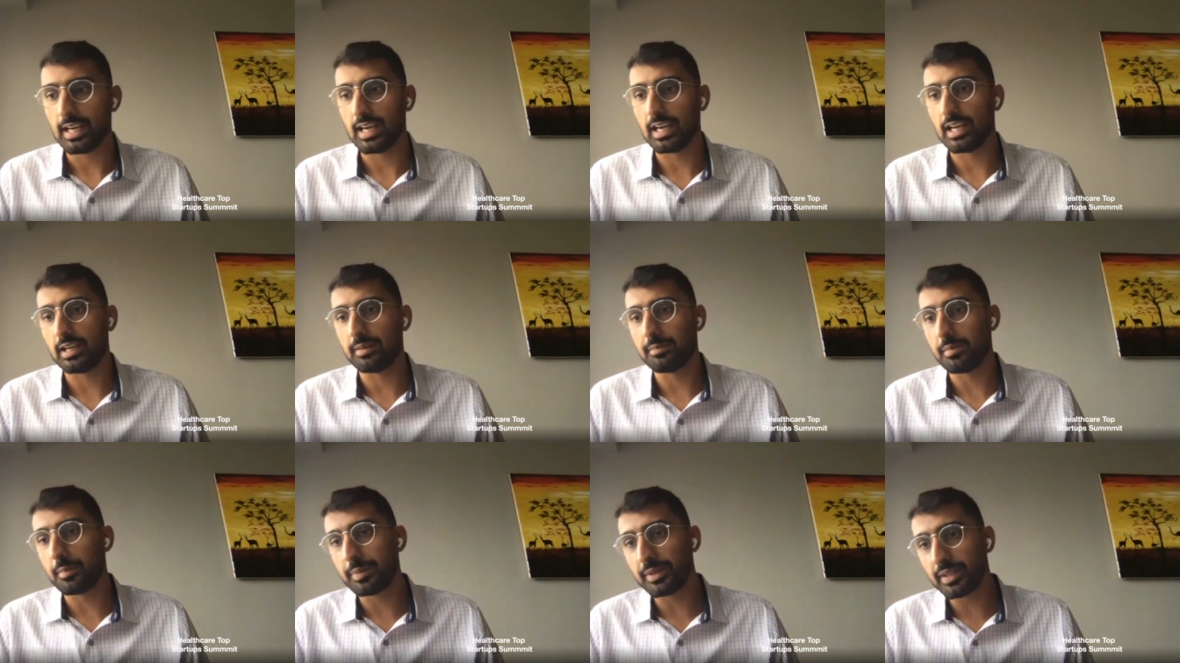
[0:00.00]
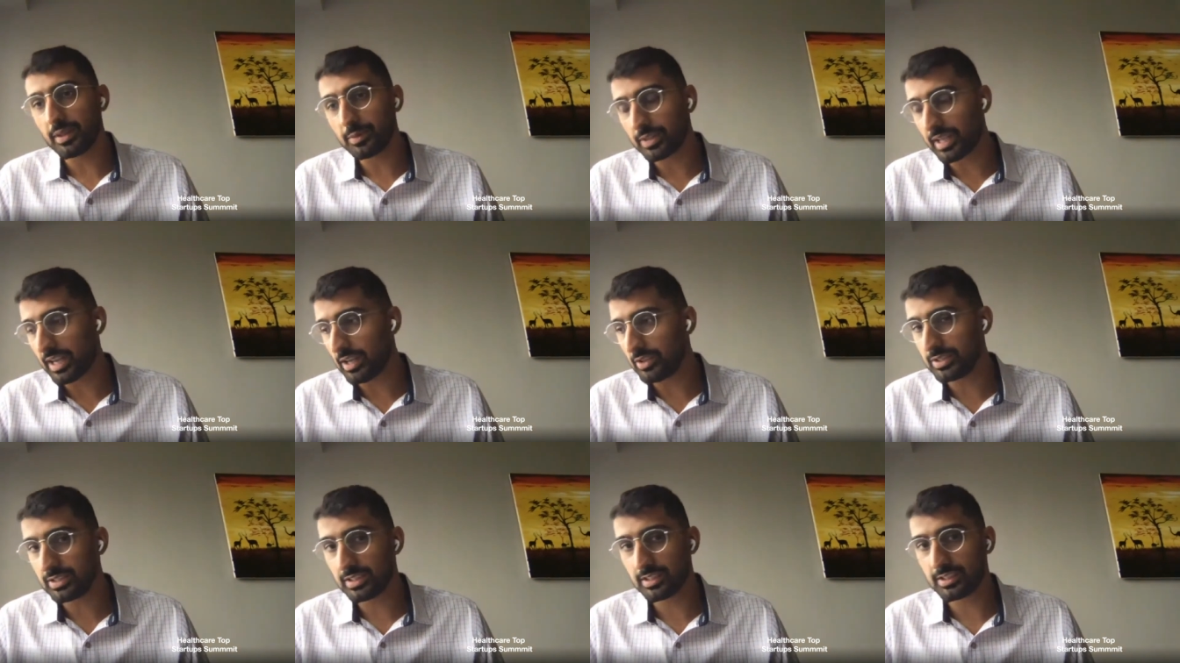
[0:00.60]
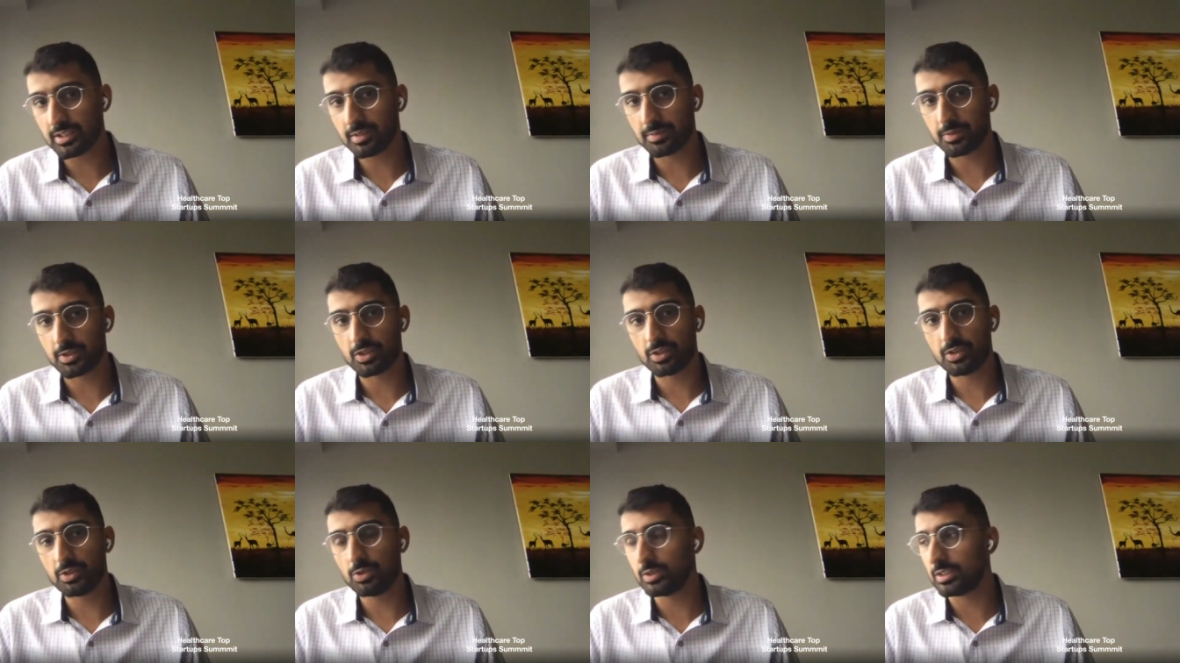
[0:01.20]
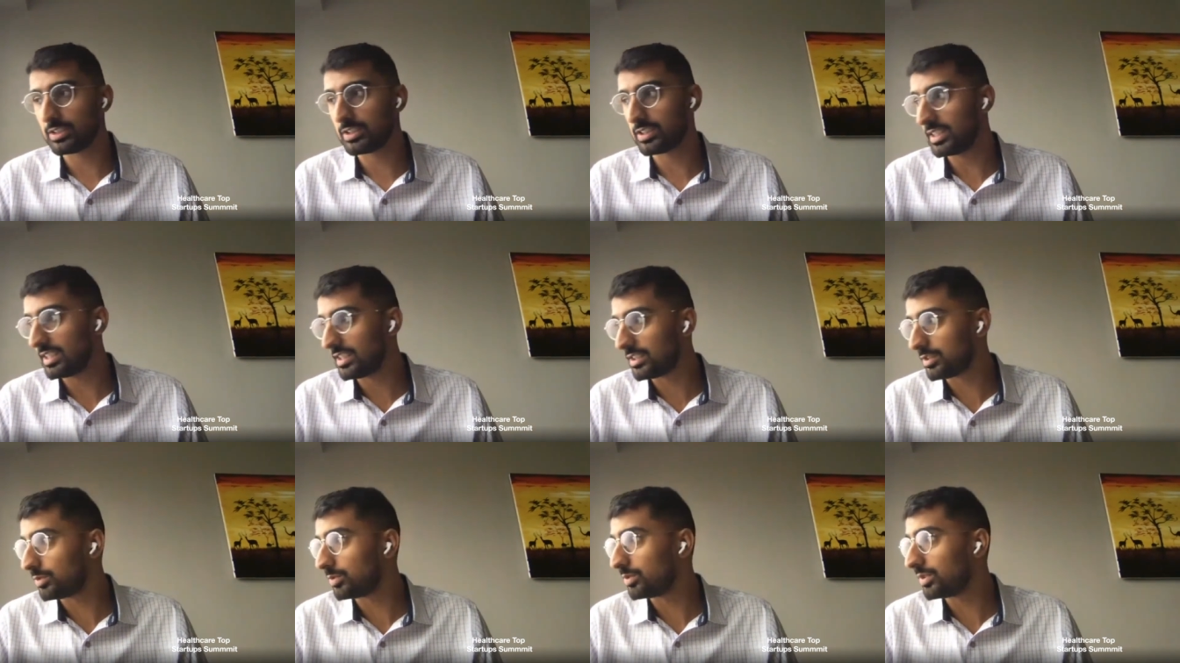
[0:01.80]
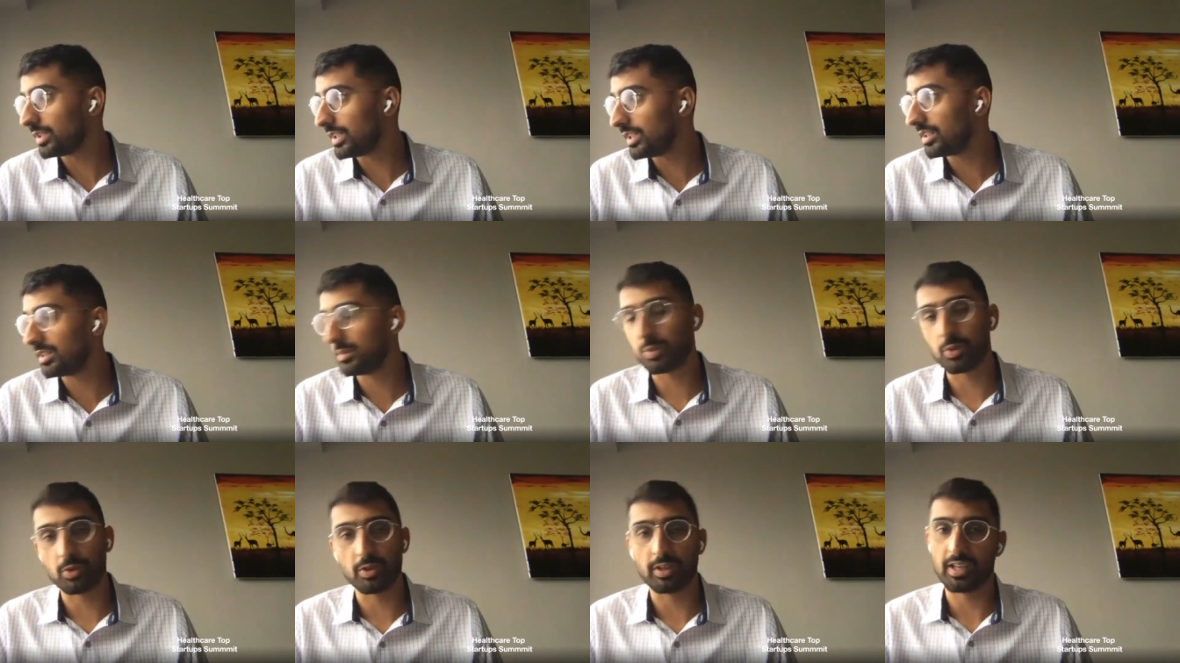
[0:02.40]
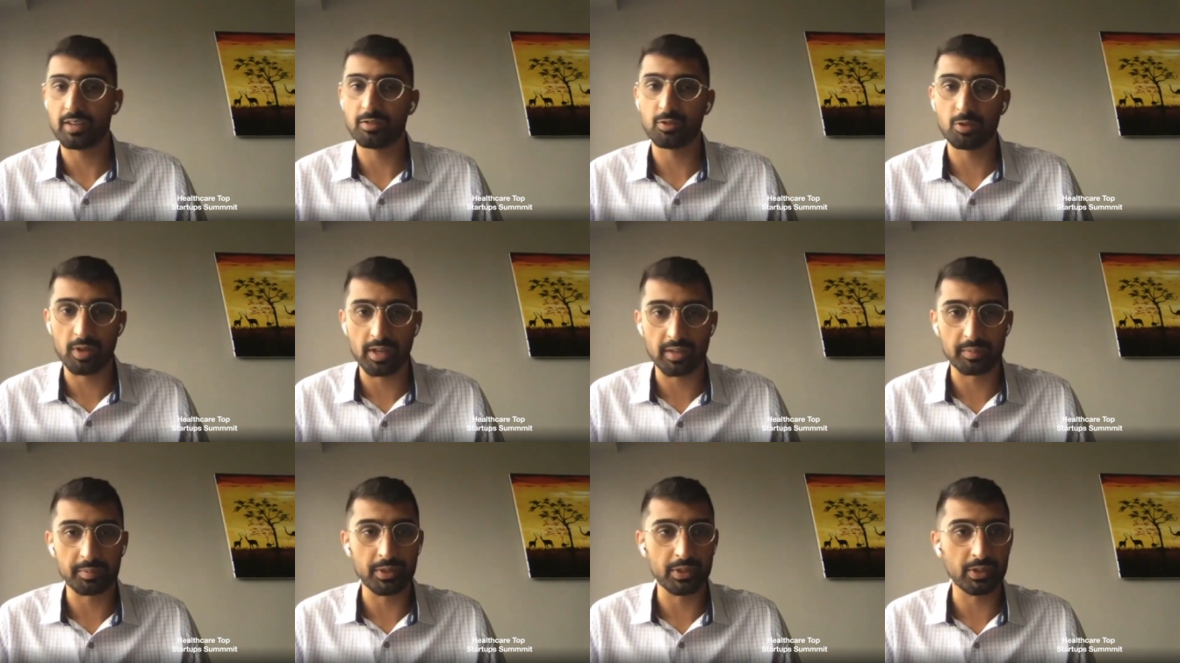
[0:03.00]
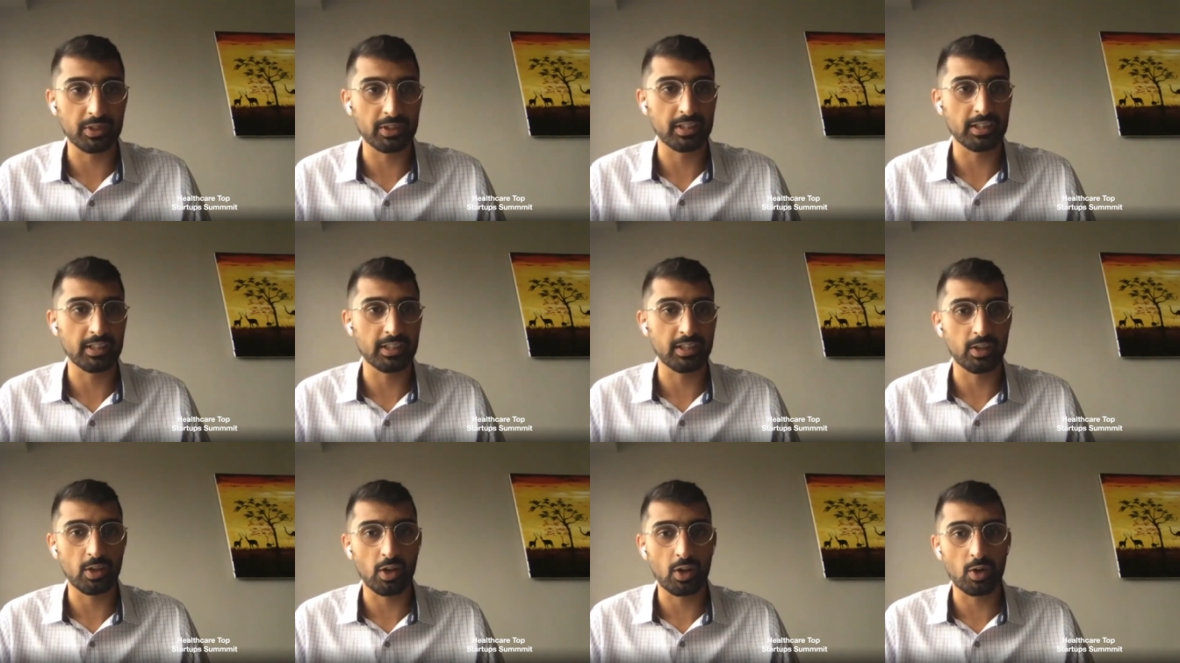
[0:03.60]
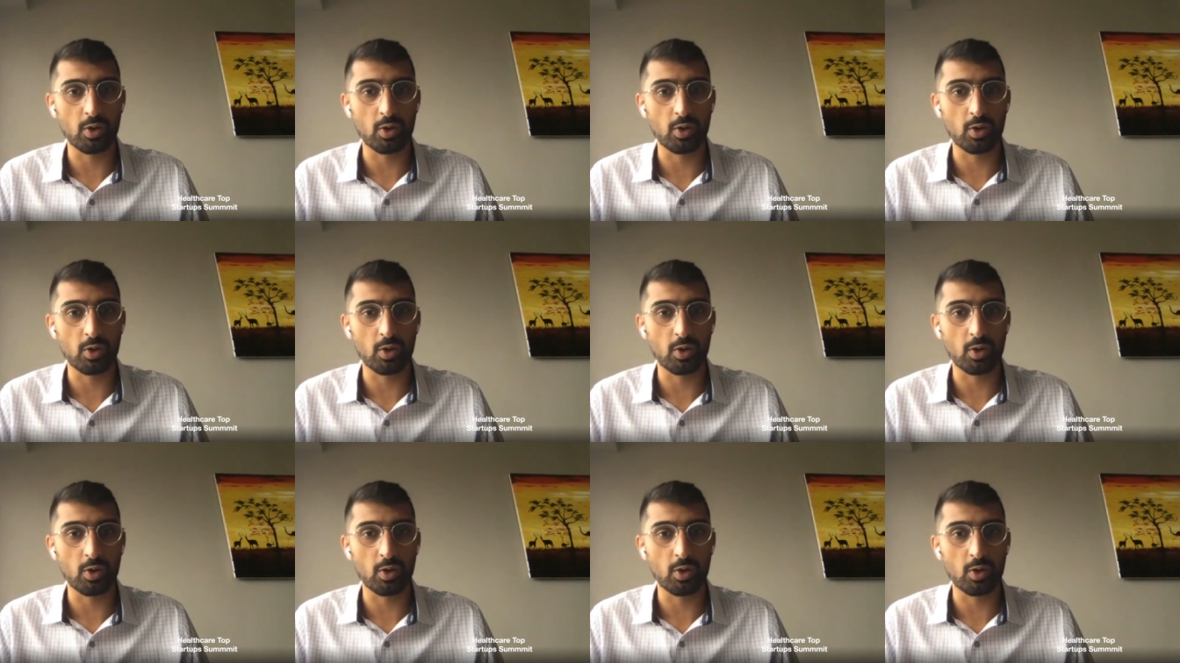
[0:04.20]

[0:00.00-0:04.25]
But then with health systems too, it's really important to have credibility,